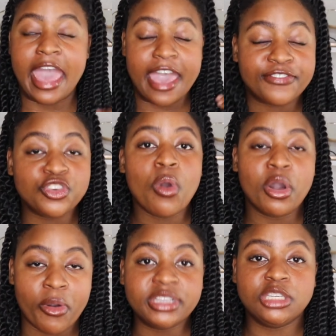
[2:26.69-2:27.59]
If you
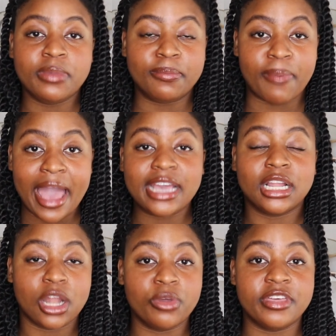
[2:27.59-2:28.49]
are going to be buying
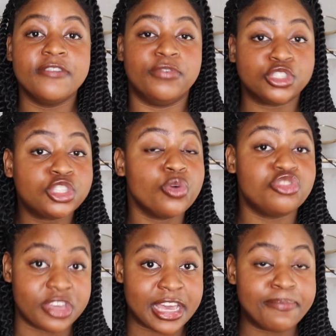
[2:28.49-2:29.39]
clothing for so
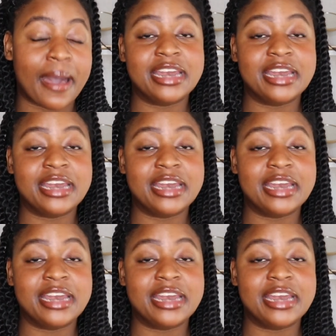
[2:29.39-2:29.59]
cheap,